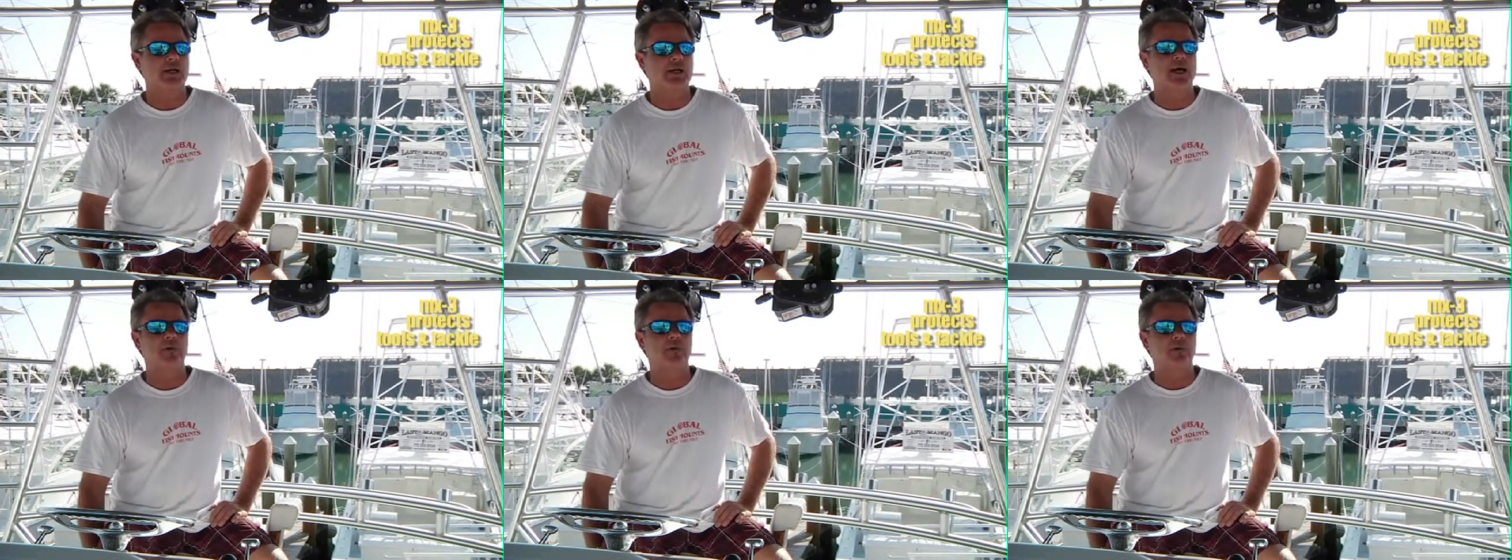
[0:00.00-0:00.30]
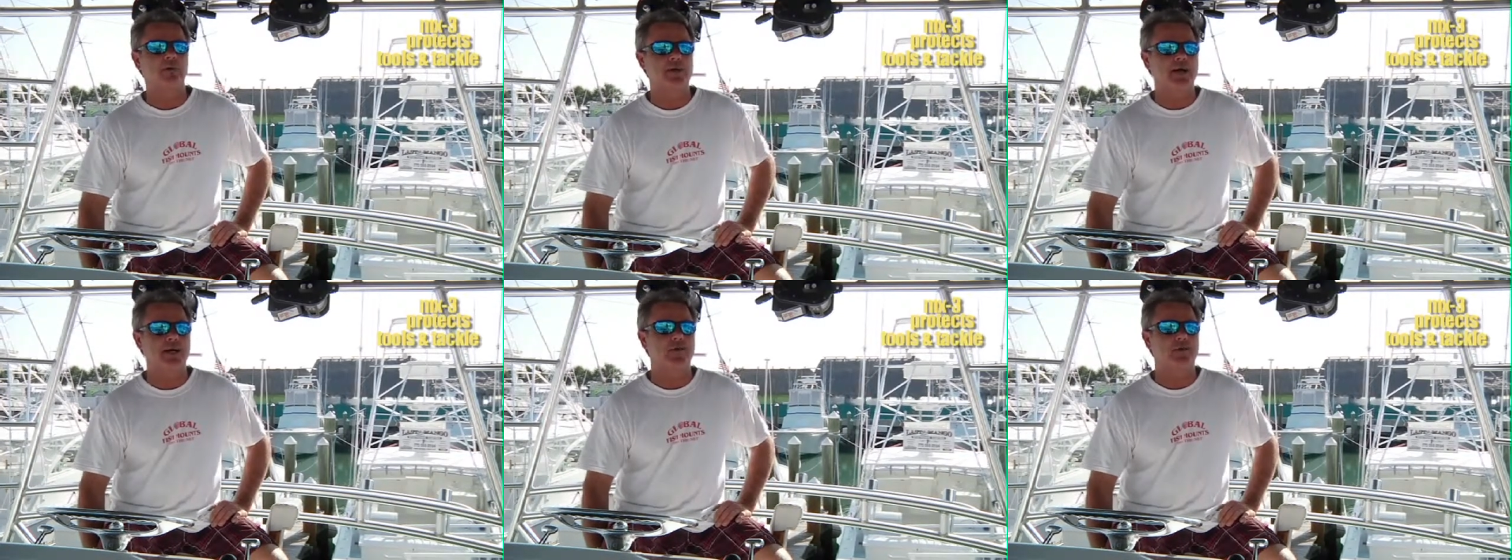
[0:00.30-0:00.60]

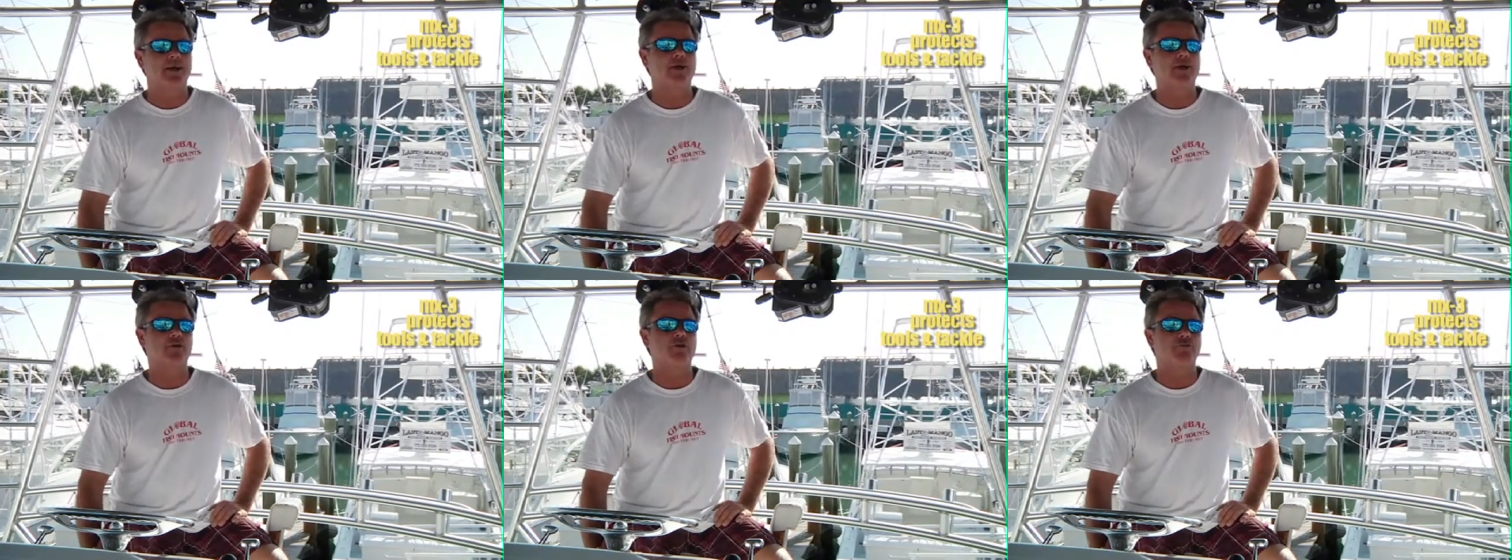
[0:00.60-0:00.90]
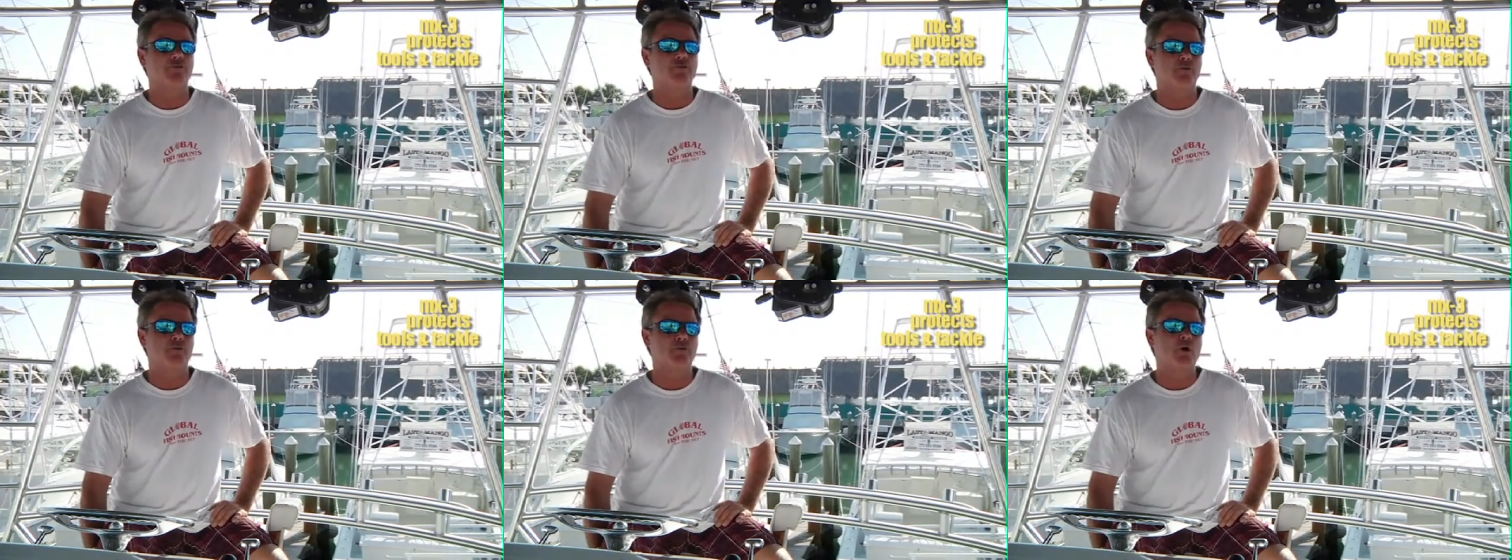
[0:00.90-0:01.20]
Now I go
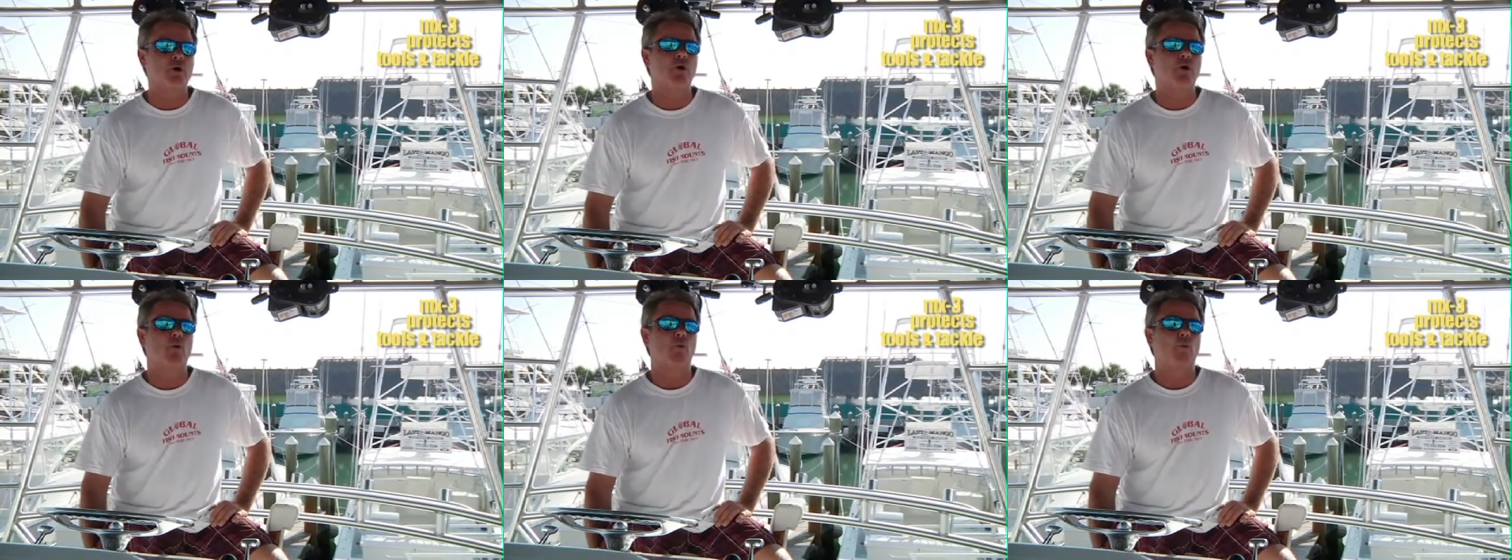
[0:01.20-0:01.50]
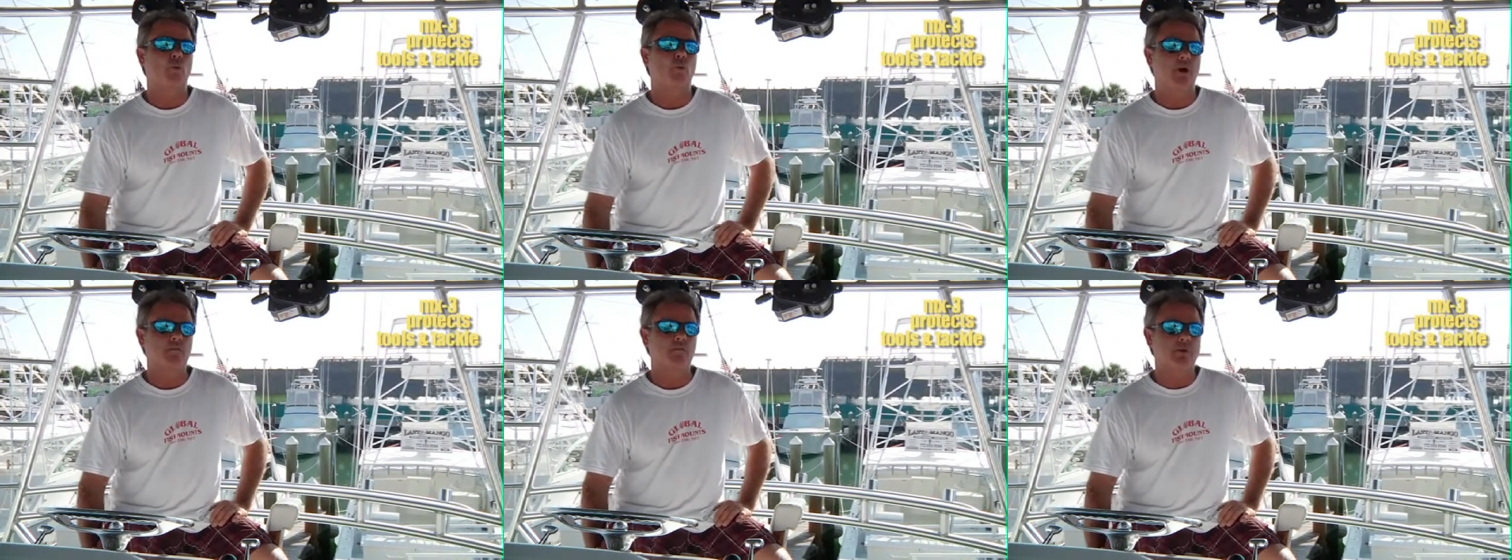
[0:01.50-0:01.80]
through
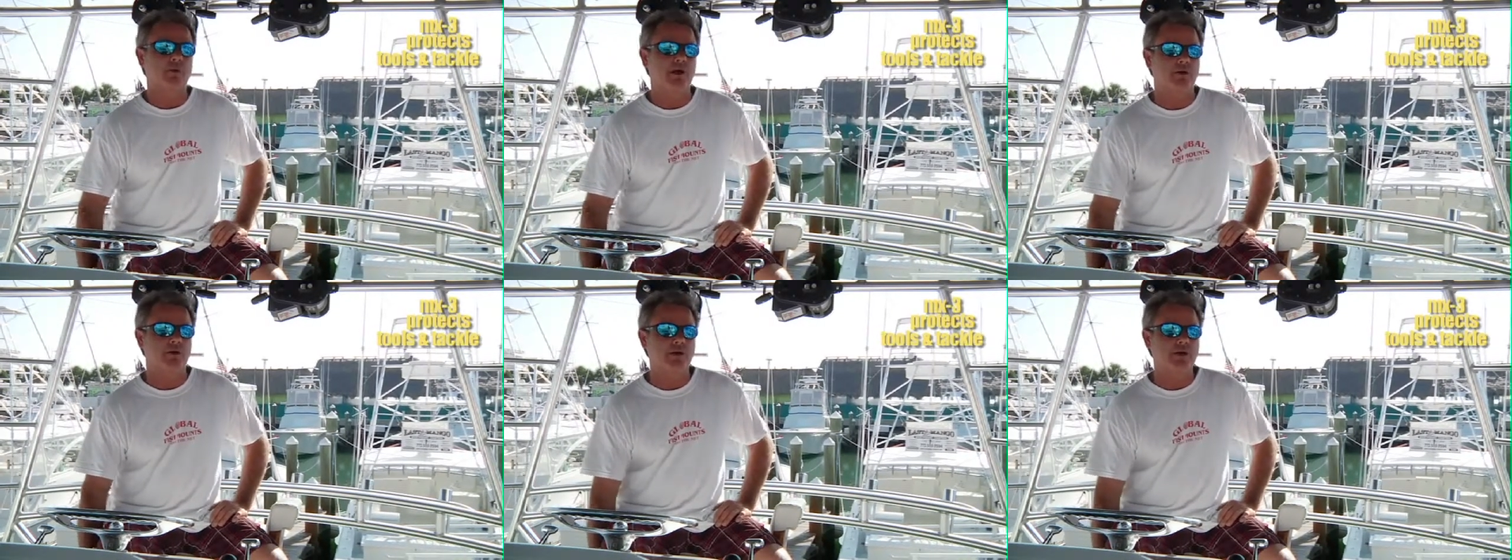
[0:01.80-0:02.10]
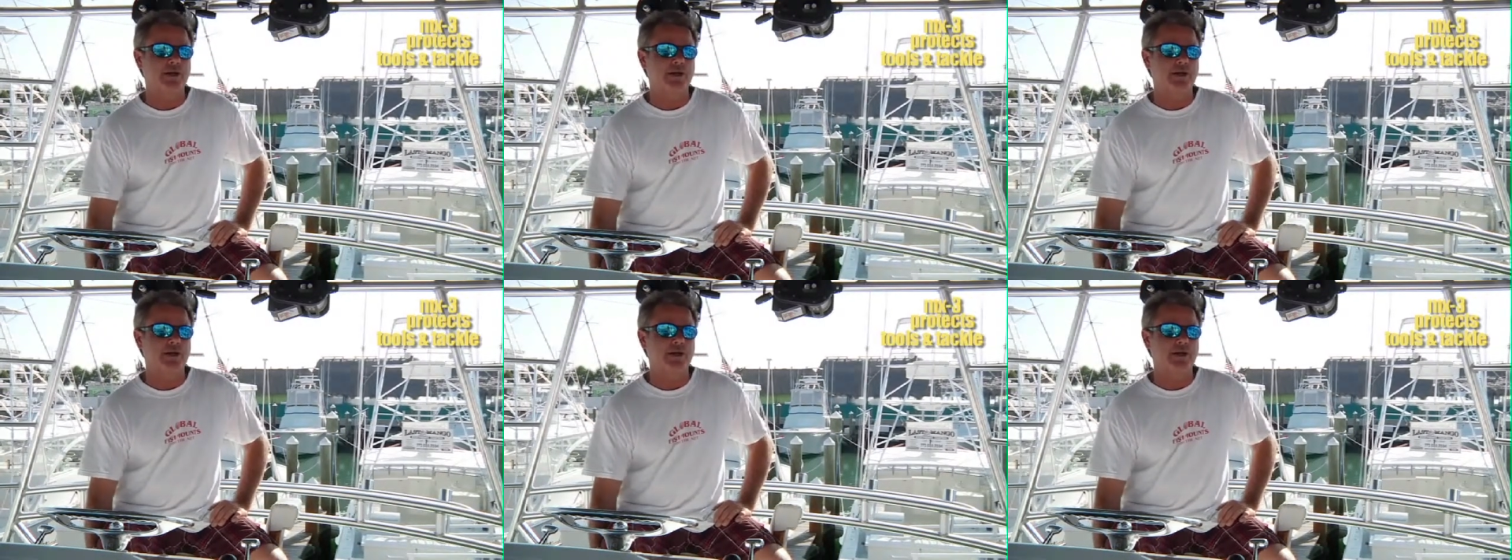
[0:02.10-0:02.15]
1 pair